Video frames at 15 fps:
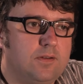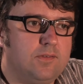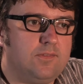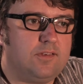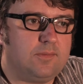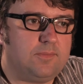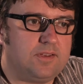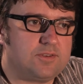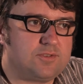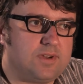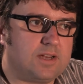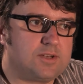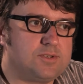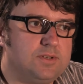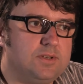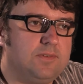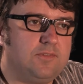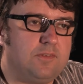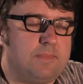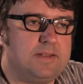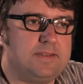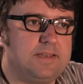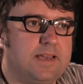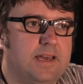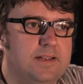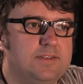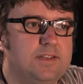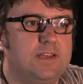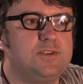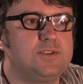concept extraction and semantic
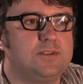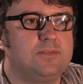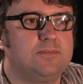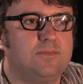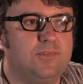annotation.